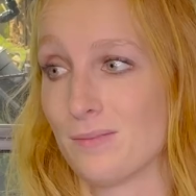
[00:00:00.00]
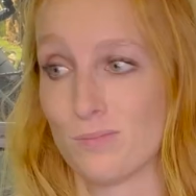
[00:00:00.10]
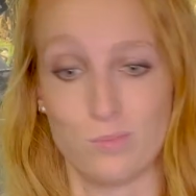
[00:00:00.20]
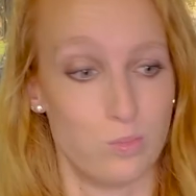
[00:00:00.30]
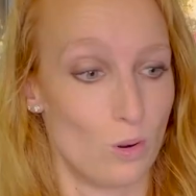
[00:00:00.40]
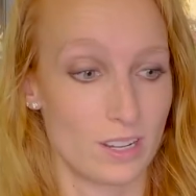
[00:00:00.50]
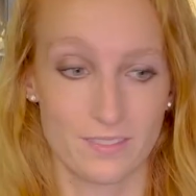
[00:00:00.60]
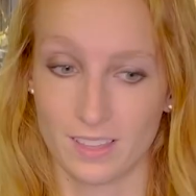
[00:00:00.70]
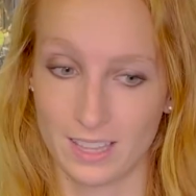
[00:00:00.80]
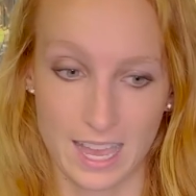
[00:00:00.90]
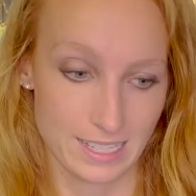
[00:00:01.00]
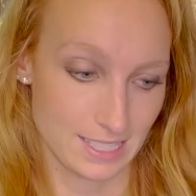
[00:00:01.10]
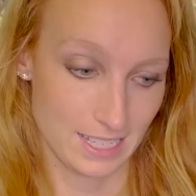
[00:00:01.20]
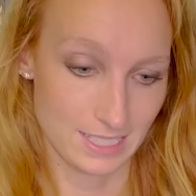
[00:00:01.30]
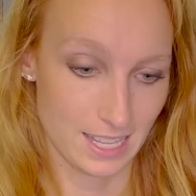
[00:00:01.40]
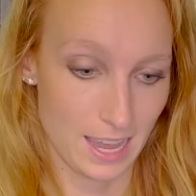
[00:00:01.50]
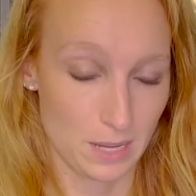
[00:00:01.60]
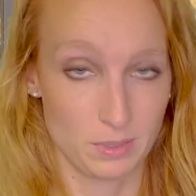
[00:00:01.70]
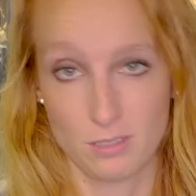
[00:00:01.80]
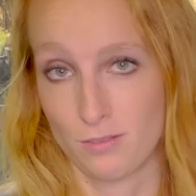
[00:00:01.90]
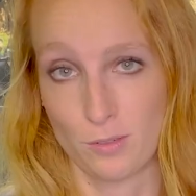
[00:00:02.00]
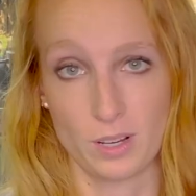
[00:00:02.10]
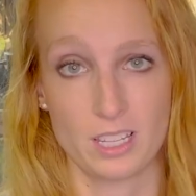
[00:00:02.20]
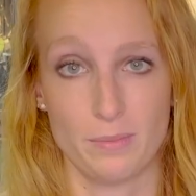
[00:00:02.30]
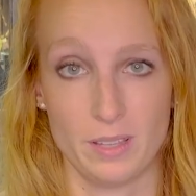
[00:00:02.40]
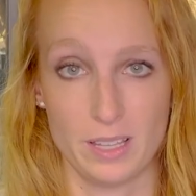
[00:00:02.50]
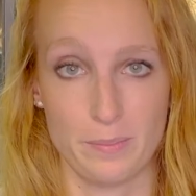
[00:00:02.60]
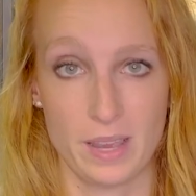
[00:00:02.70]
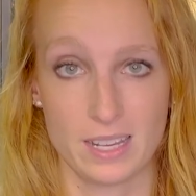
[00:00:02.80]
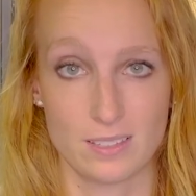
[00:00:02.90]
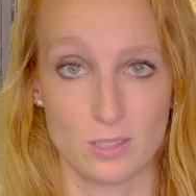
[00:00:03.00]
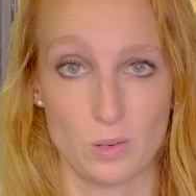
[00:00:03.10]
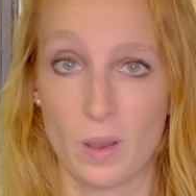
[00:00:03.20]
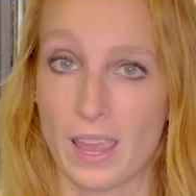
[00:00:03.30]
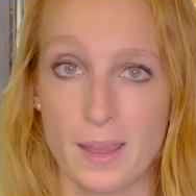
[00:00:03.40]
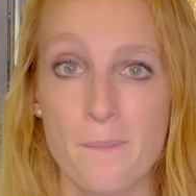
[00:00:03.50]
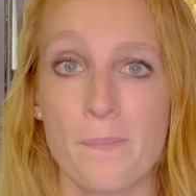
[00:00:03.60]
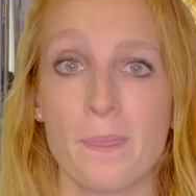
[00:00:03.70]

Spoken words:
one of the last things that happens before a chameleon passes away.